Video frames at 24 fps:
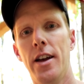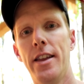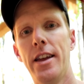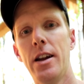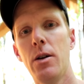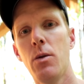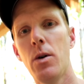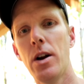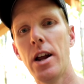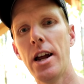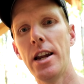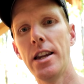And
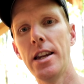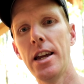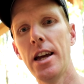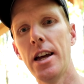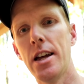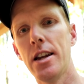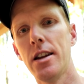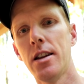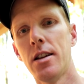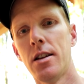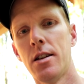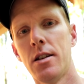then what I
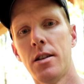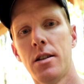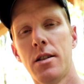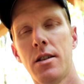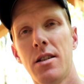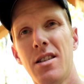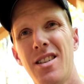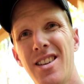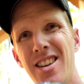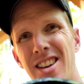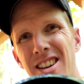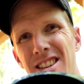did
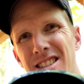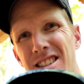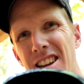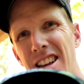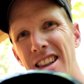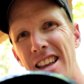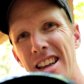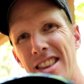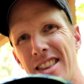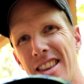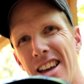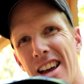is I
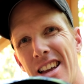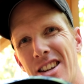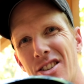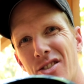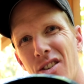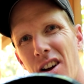let that